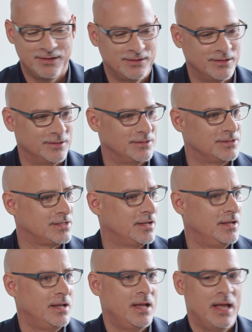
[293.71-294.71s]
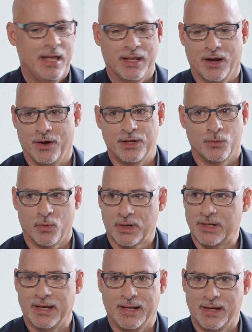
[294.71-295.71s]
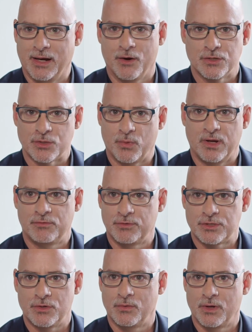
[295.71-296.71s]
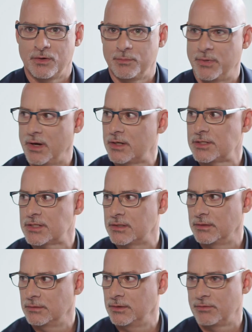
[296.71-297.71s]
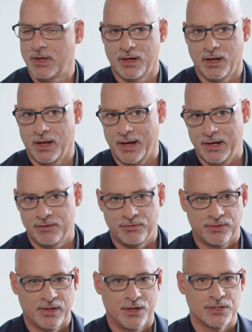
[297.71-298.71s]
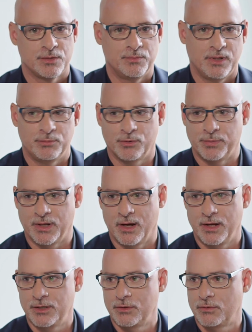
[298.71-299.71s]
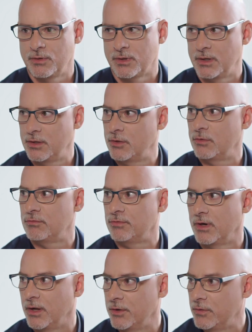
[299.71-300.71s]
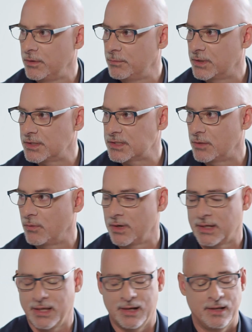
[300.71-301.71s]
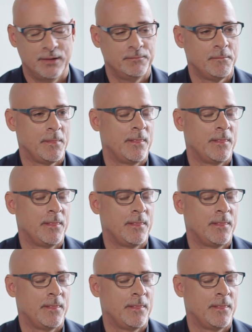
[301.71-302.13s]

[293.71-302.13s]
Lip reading: Yeah. And you know, you're working 80 hours a week for $200, and you've got a line of 1,000 people behind you who are going to do it for 100 because they want to get in.